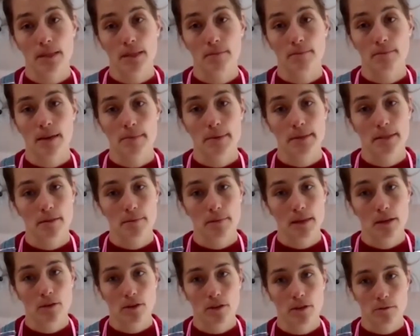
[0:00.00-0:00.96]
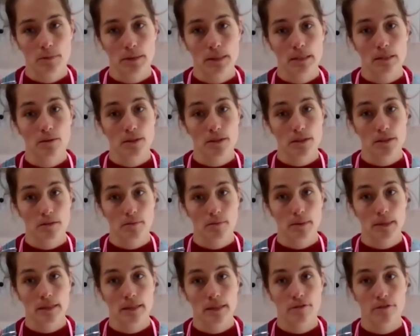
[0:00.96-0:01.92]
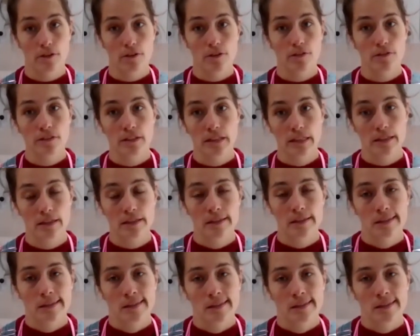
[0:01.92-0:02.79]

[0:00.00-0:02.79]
but it may be something your hospital wants to be involved in.